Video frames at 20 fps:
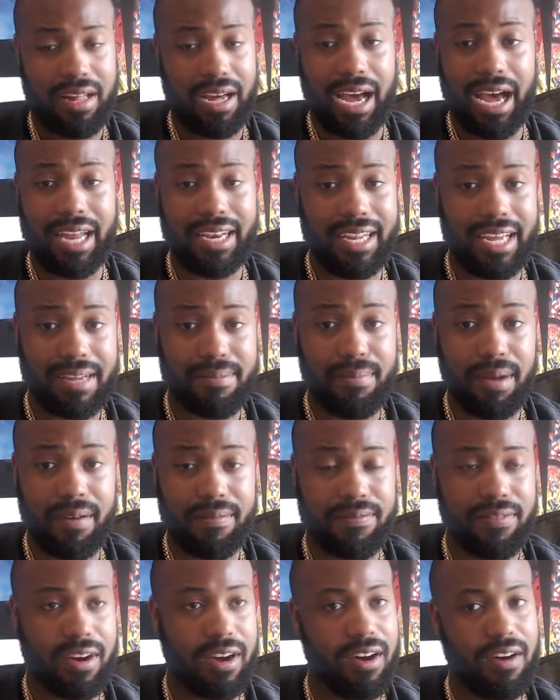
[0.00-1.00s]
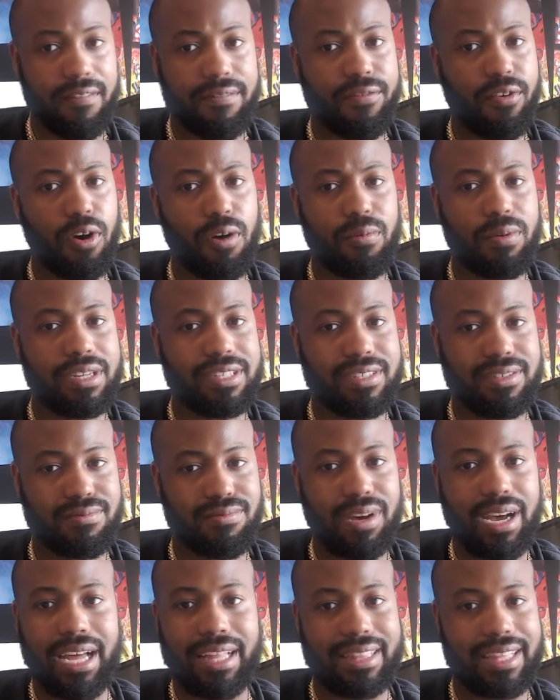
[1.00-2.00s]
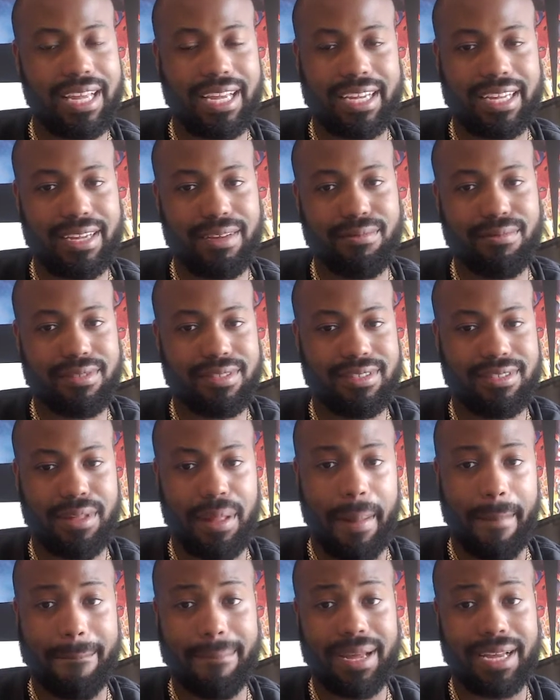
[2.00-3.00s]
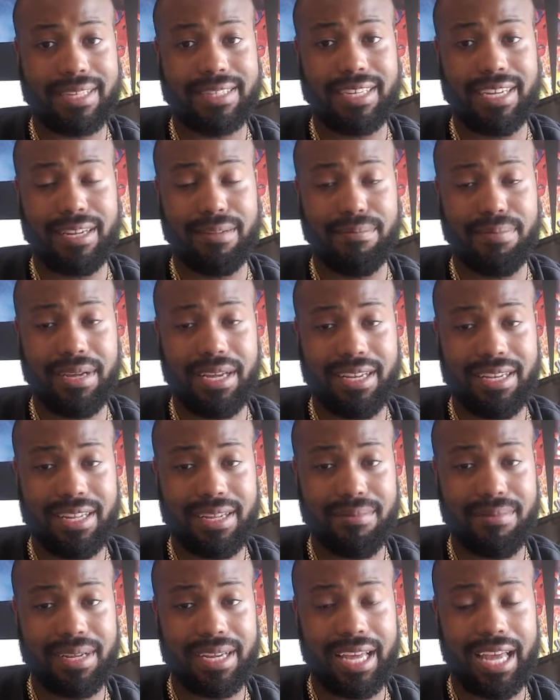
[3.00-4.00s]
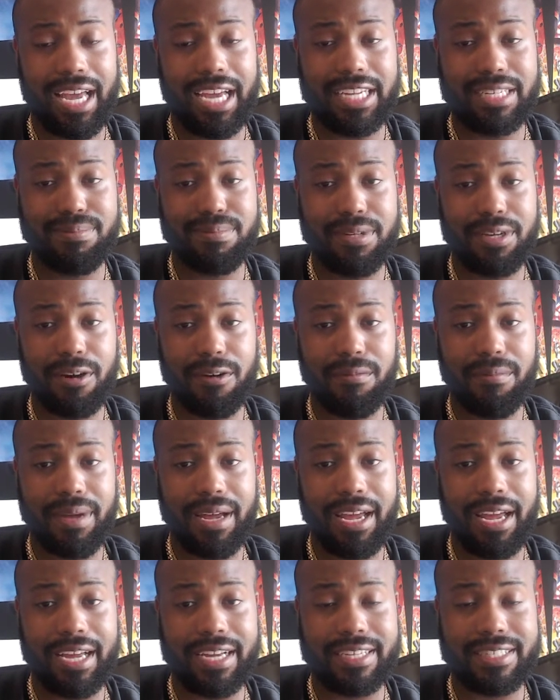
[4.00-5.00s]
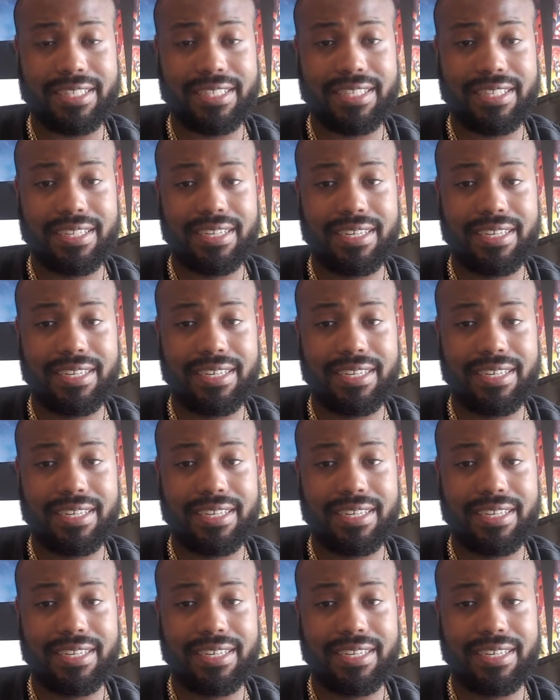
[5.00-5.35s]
I named my 4 reasons why I think it was, like I said, the pandemic, HBO Max,